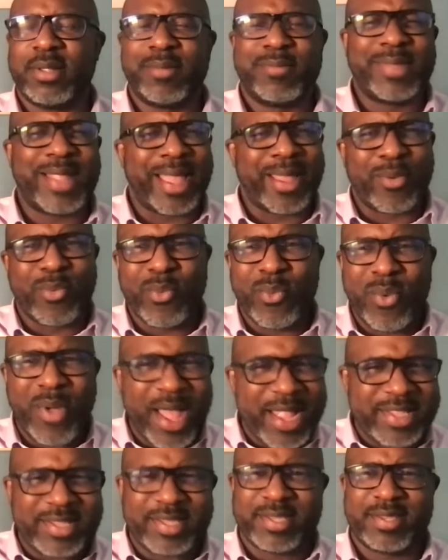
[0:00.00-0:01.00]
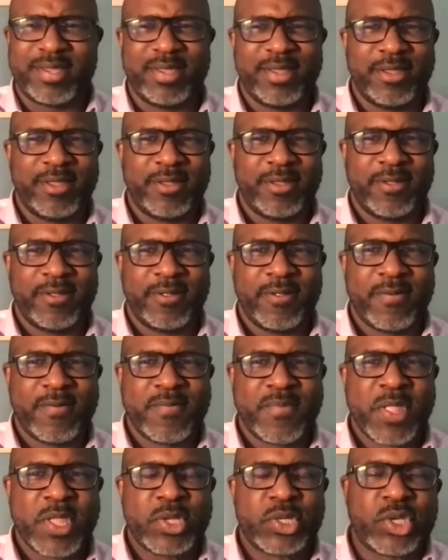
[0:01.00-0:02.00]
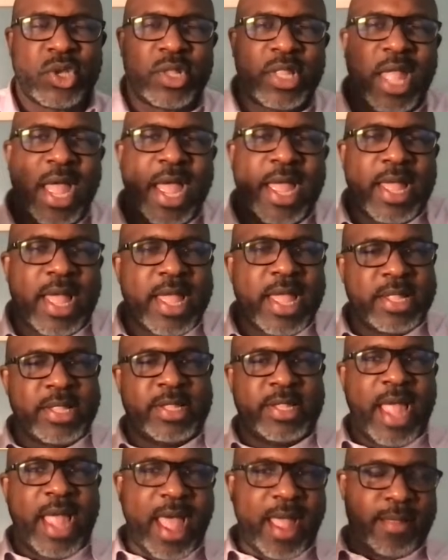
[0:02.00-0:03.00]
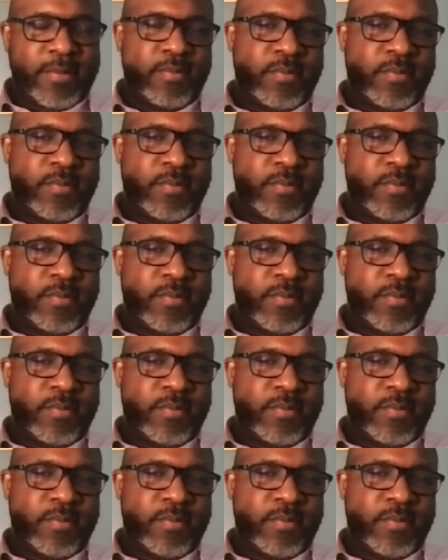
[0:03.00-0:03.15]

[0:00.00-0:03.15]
I'm like, what? So like that